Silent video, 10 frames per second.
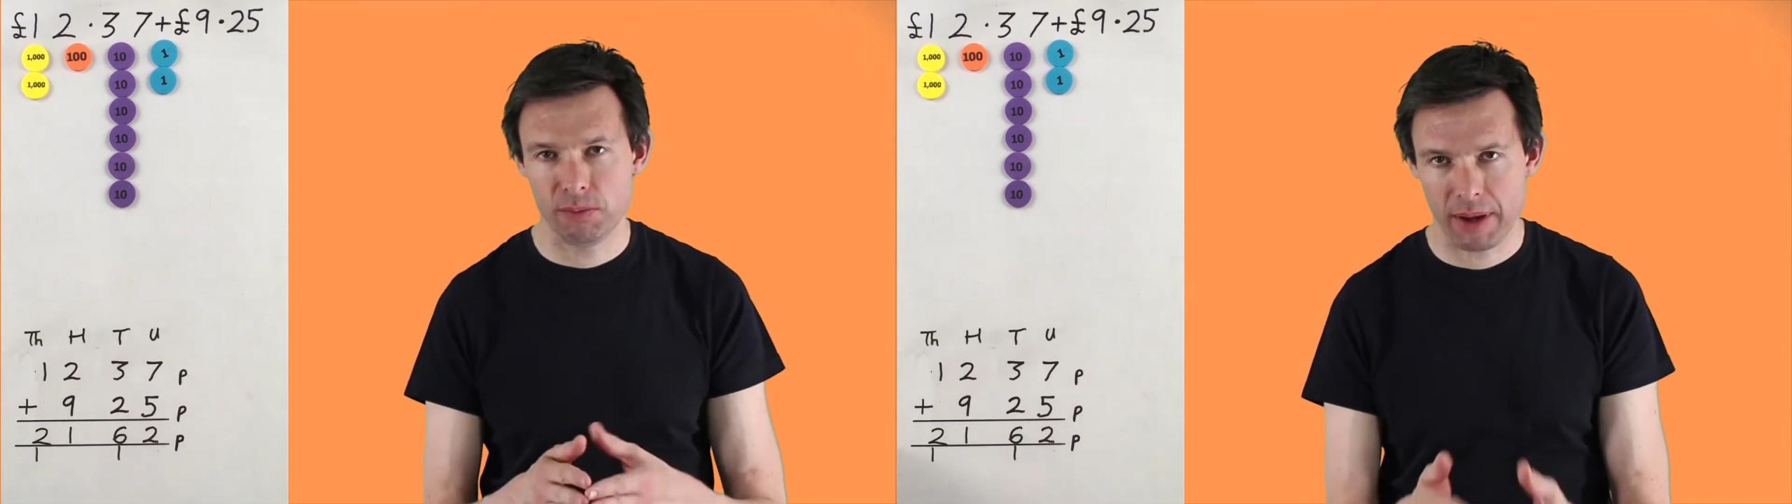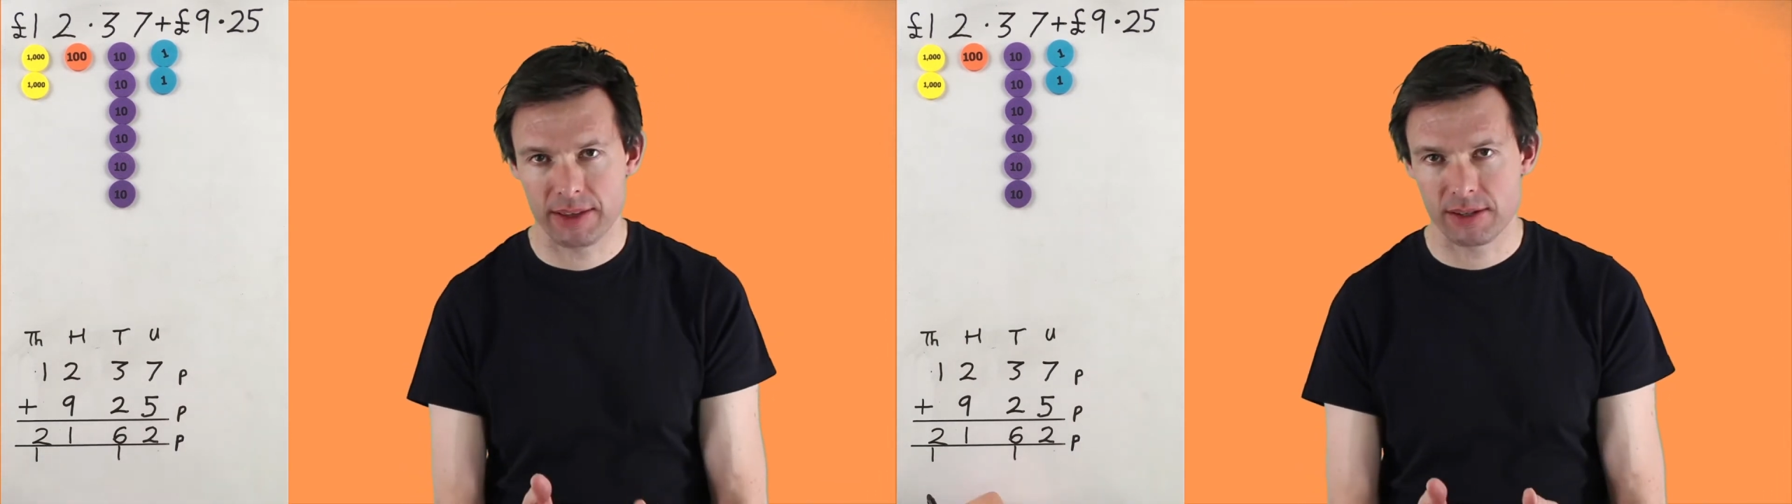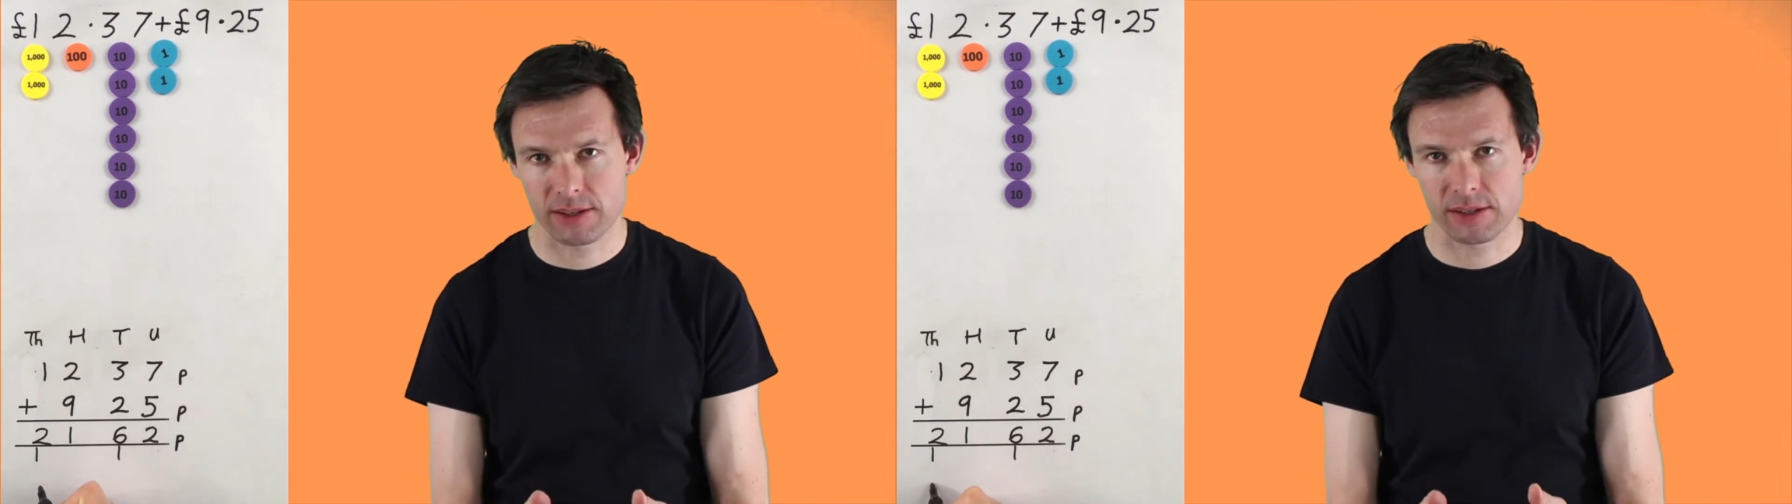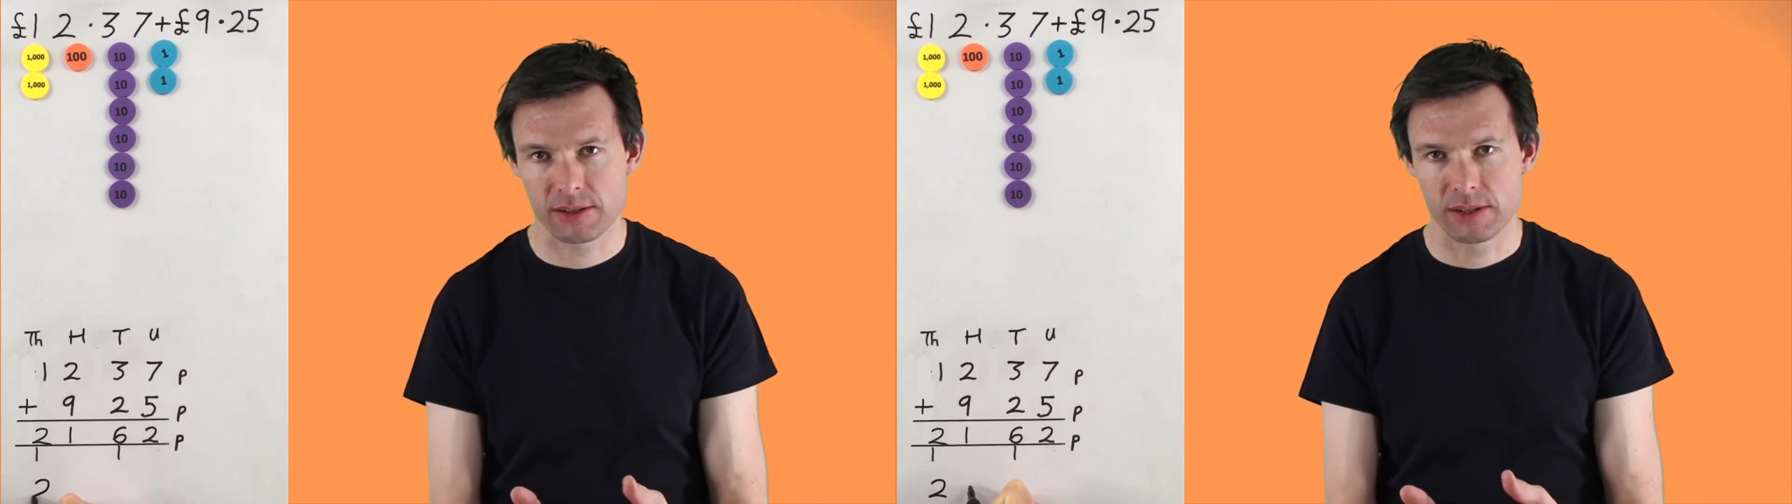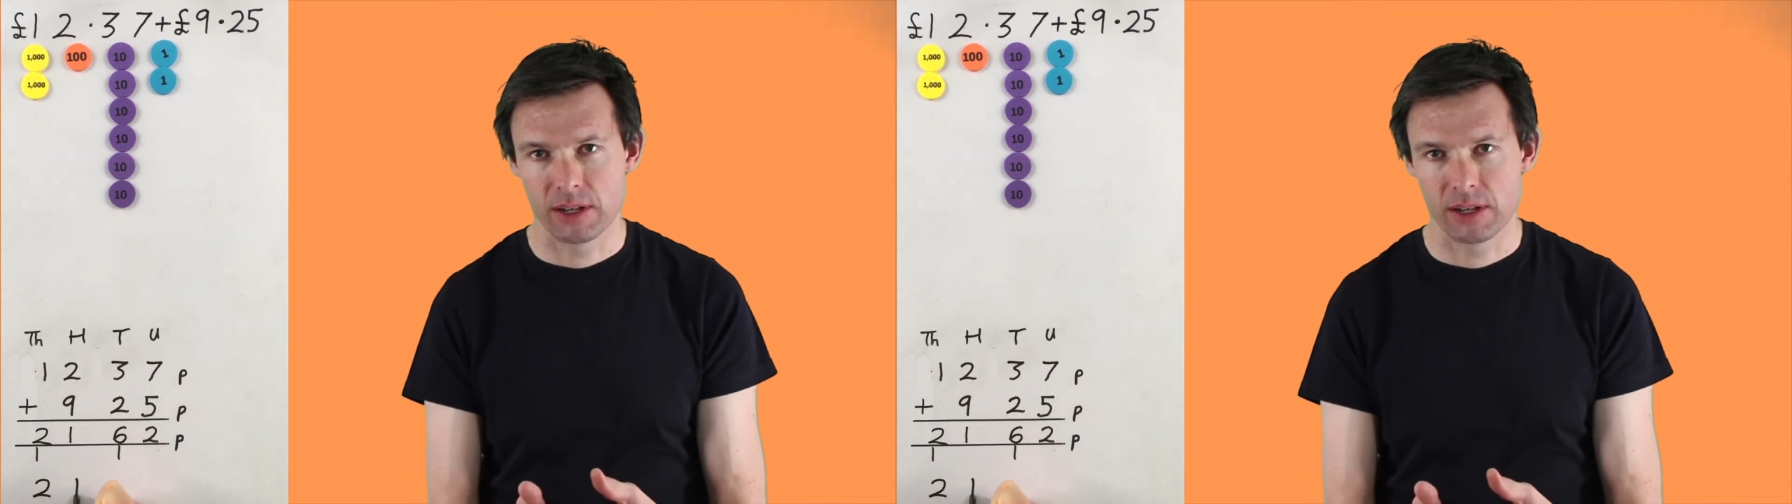pence.